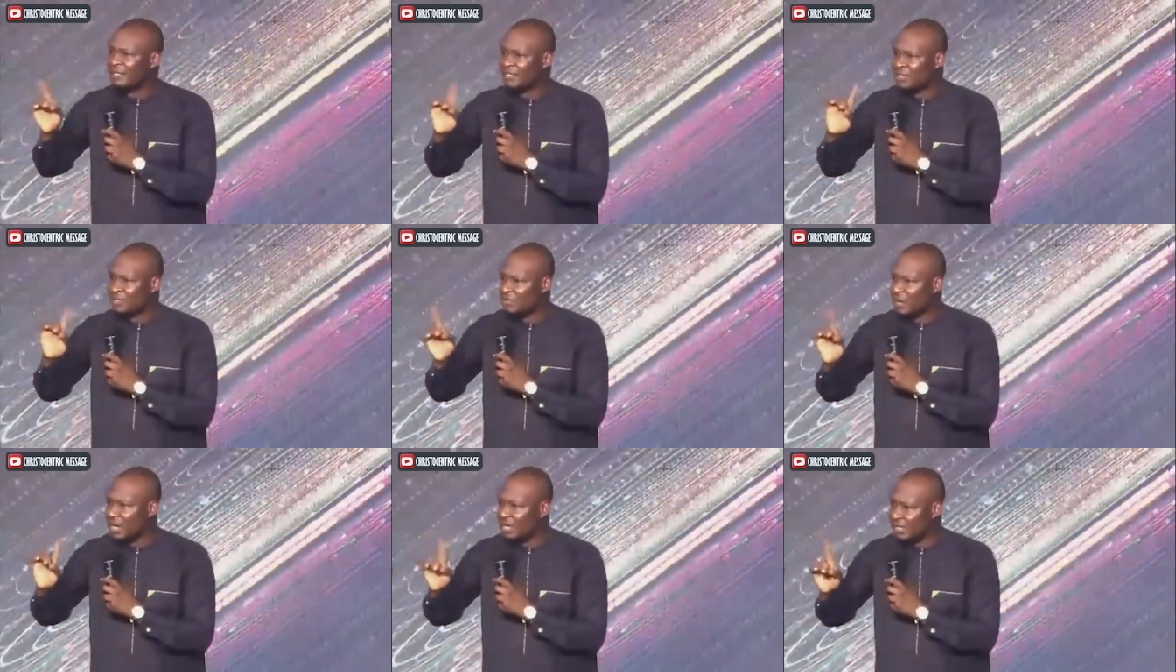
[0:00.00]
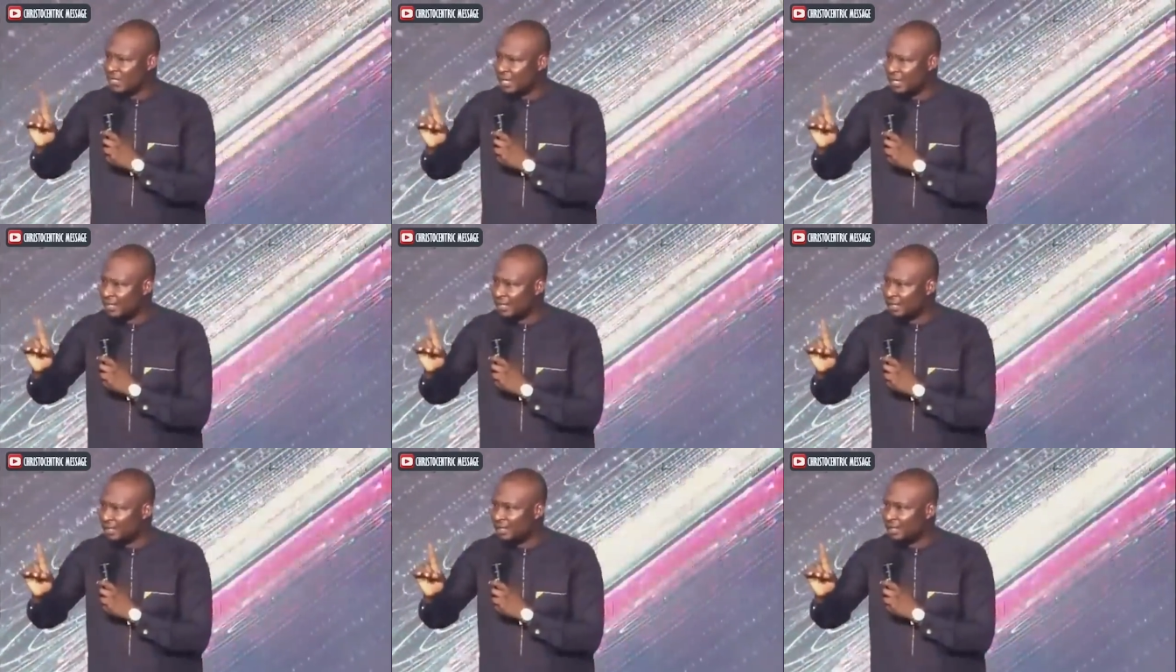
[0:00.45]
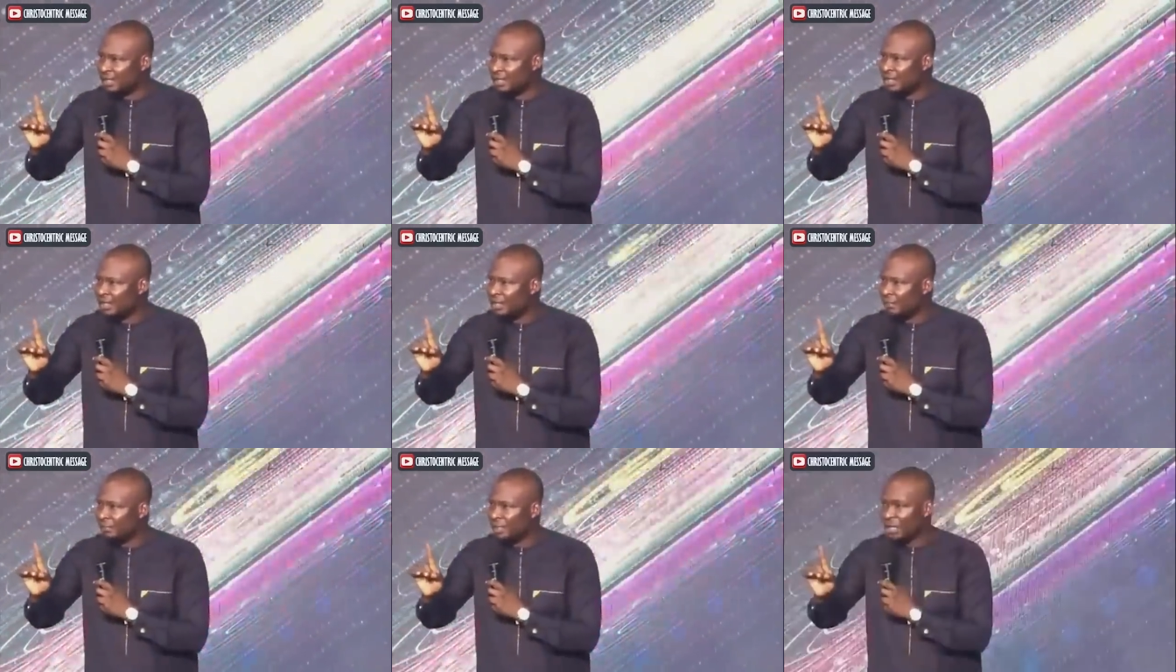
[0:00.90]
stranded
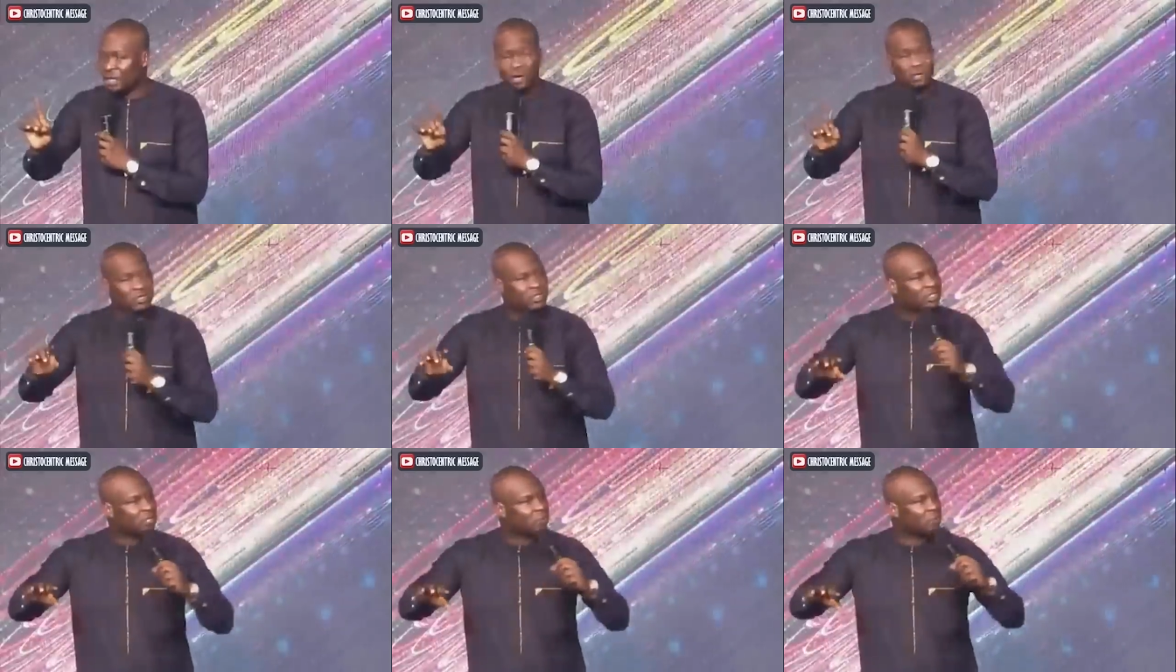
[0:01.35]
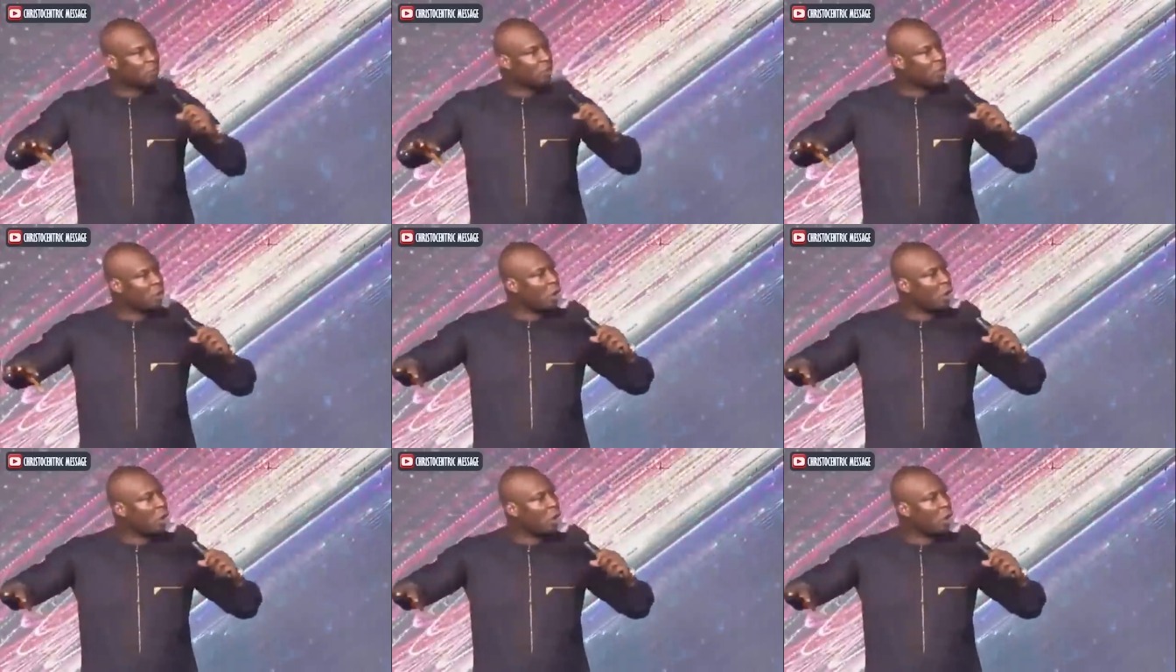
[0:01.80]
because they will